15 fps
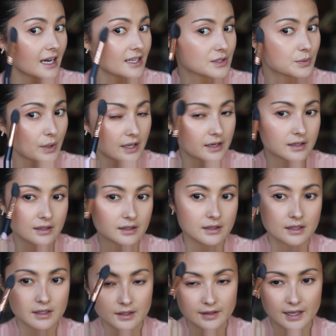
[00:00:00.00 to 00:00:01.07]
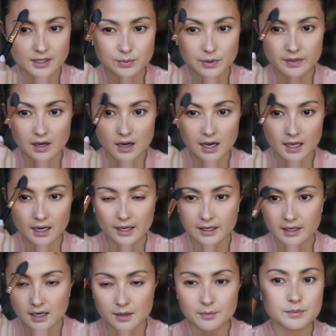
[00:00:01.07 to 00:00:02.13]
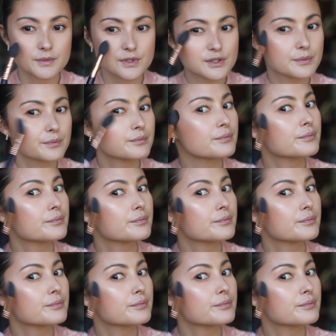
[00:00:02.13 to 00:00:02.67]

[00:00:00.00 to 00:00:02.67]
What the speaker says: That's when the highlight comes.